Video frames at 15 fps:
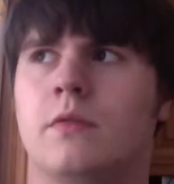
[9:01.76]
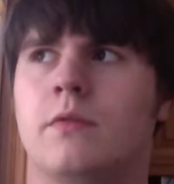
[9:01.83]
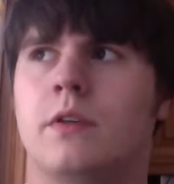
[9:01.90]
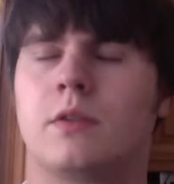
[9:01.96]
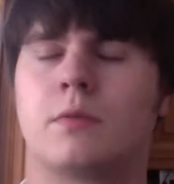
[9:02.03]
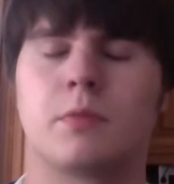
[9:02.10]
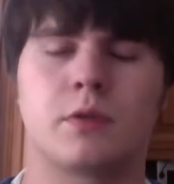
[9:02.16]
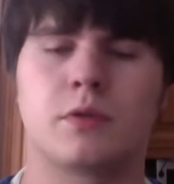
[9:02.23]

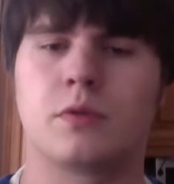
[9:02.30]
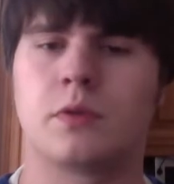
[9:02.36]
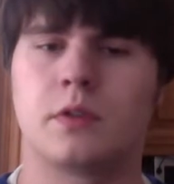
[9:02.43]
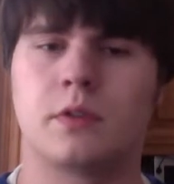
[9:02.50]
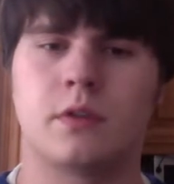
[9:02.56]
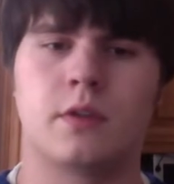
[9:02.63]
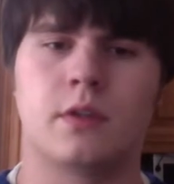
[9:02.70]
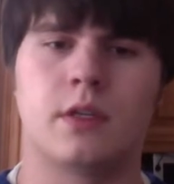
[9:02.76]
Facebook,
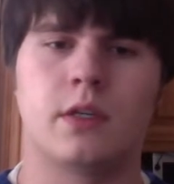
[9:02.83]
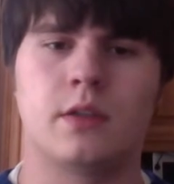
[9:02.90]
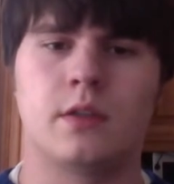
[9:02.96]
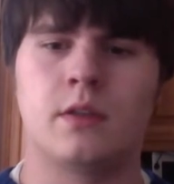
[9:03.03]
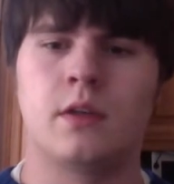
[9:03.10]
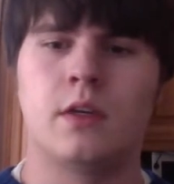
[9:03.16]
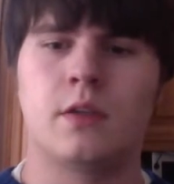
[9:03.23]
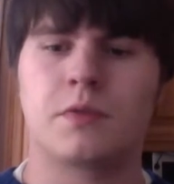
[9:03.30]
Twitter, all that.
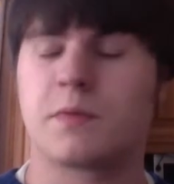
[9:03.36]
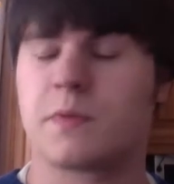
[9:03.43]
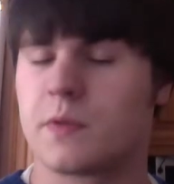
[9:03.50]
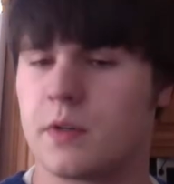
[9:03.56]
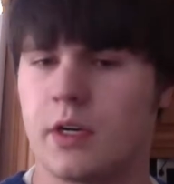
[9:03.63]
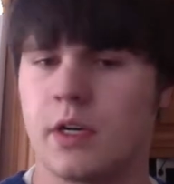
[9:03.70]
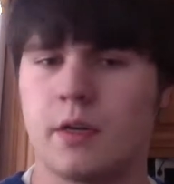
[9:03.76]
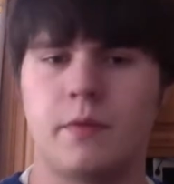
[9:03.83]

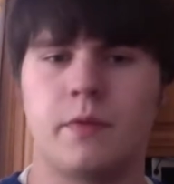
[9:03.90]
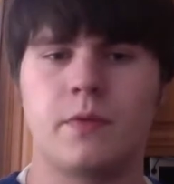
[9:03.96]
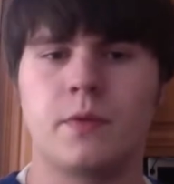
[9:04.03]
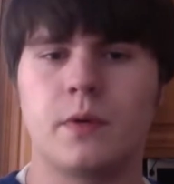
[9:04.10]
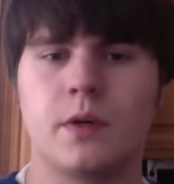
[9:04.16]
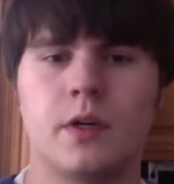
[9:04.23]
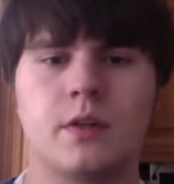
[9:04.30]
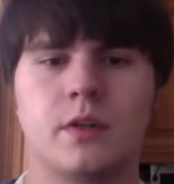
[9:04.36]
Subscribe if you
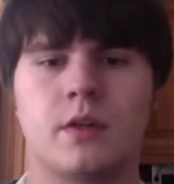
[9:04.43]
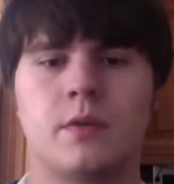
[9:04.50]
want.